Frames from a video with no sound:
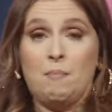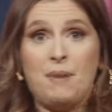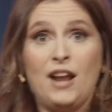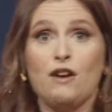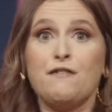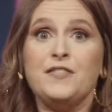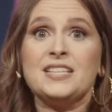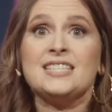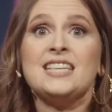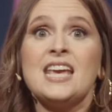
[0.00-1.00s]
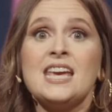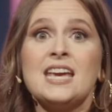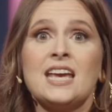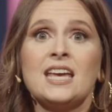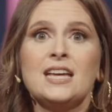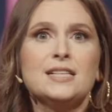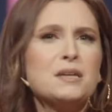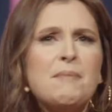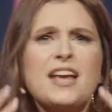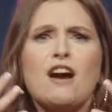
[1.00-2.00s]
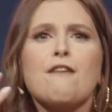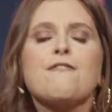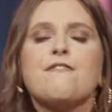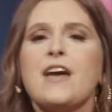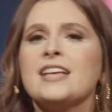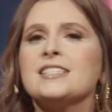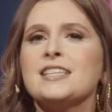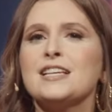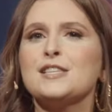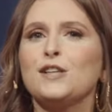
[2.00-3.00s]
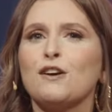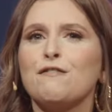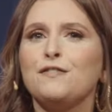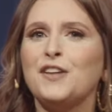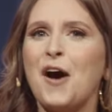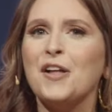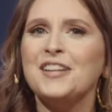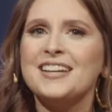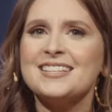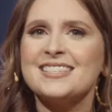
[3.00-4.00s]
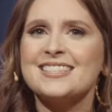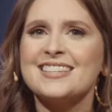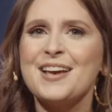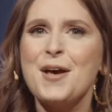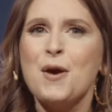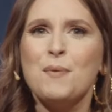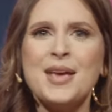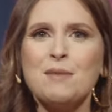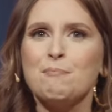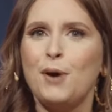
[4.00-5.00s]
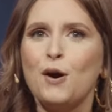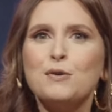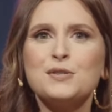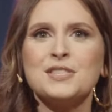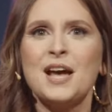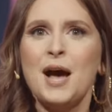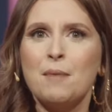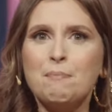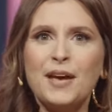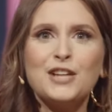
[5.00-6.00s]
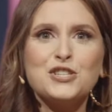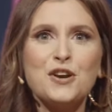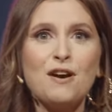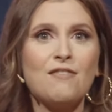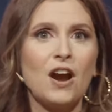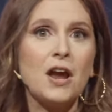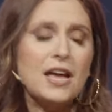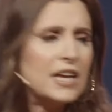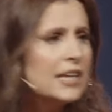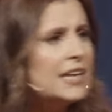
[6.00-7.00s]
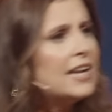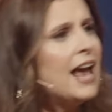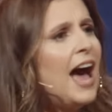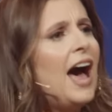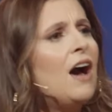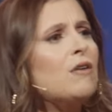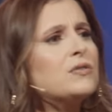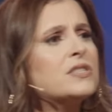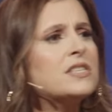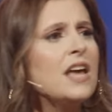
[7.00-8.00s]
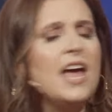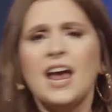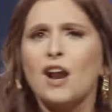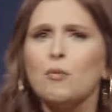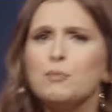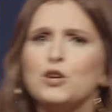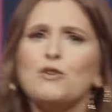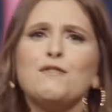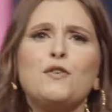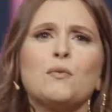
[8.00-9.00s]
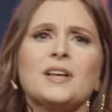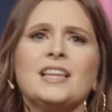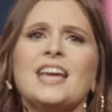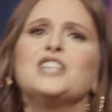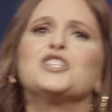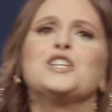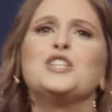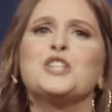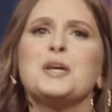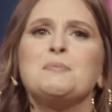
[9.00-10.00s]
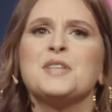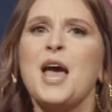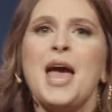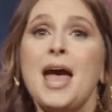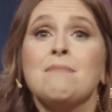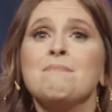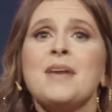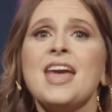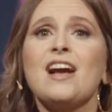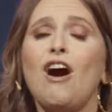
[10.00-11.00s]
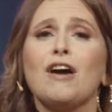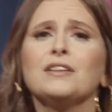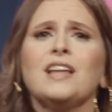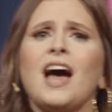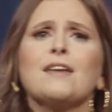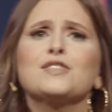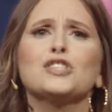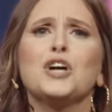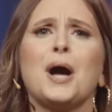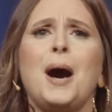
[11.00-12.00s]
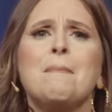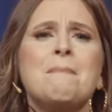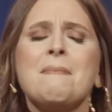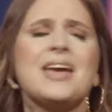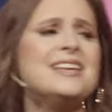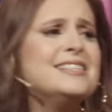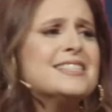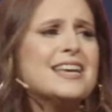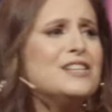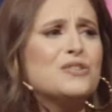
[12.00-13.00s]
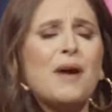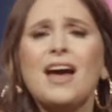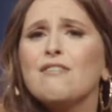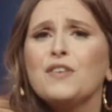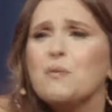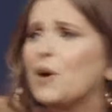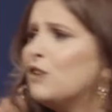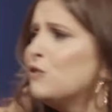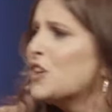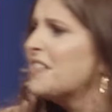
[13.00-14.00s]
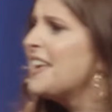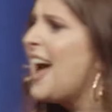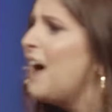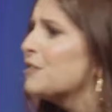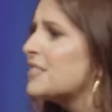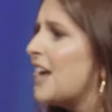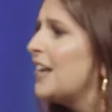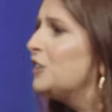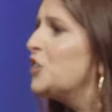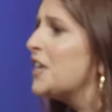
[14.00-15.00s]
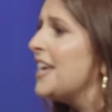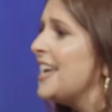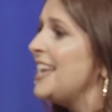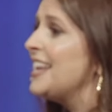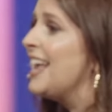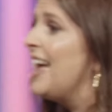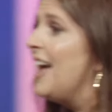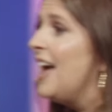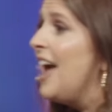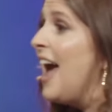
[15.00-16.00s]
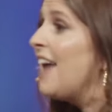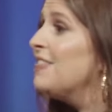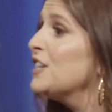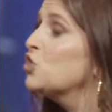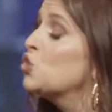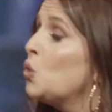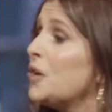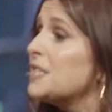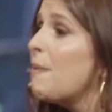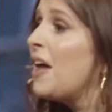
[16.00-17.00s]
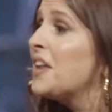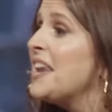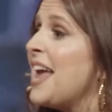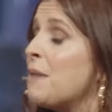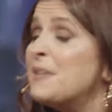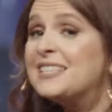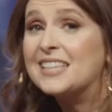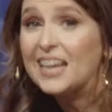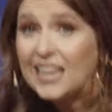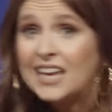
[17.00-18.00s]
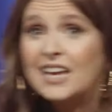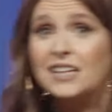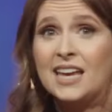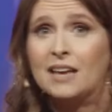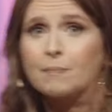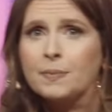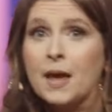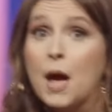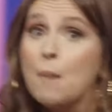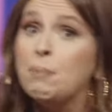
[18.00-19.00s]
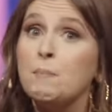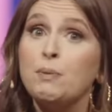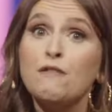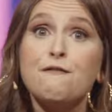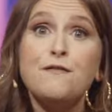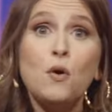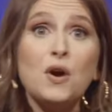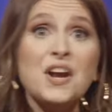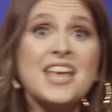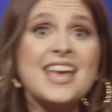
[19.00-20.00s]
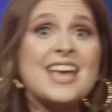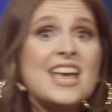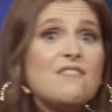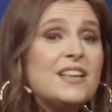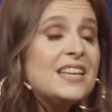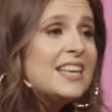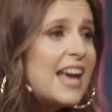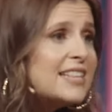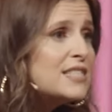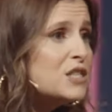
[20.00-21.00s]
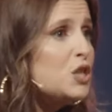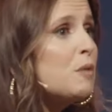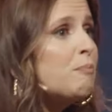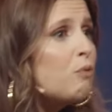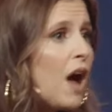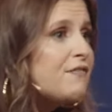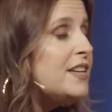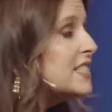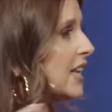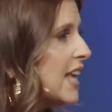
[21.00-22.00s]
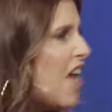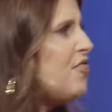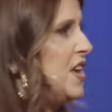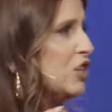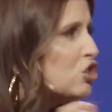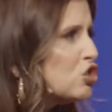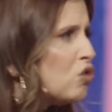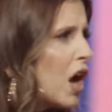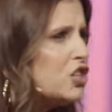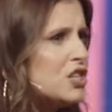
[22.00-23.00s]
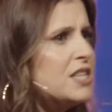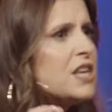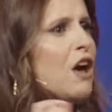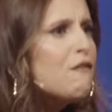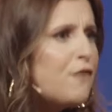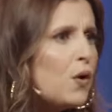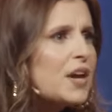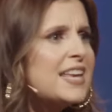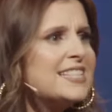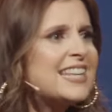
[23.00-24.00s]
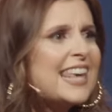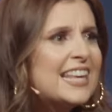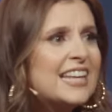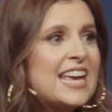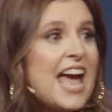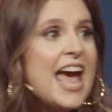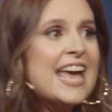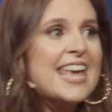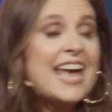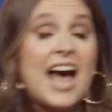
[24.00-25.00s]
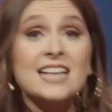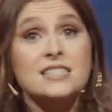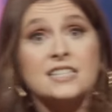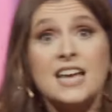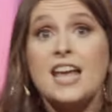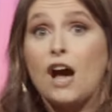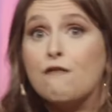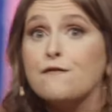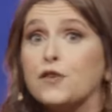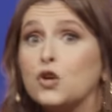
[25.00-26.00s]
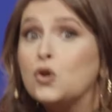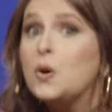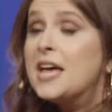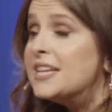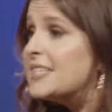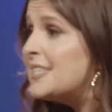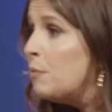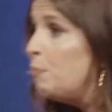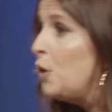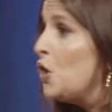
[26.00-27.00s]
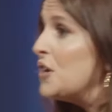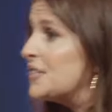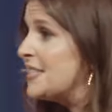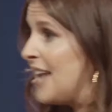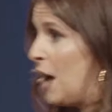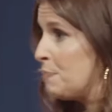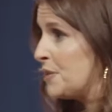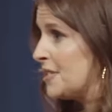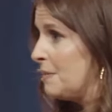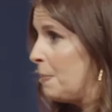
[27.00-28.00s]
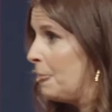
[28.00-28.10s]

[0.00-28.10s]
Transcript: better physique, to make our faces look flawless. We can post a picture of our clean house and our beautiful relationships and make our lives look amazing to everyone who's on the outside looking in. And this story is about Naaman's healing. But before he even gets to the prophet to get the instructions for his healing, he has to take a few simple steps.